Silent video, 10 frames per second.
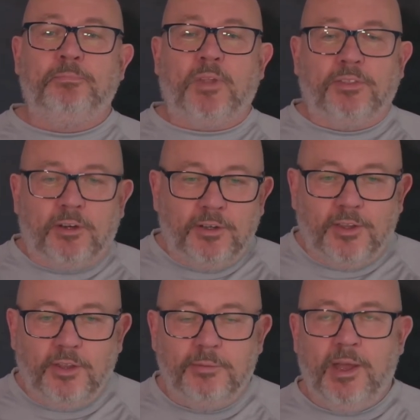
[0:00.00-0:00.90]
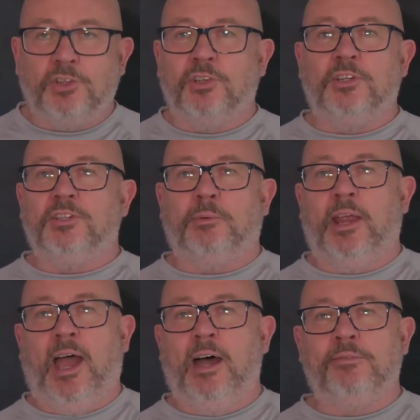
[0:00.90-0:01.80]
The other measures that we
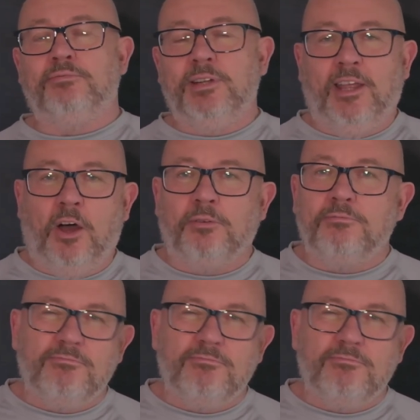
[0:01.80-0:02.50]
have really aren't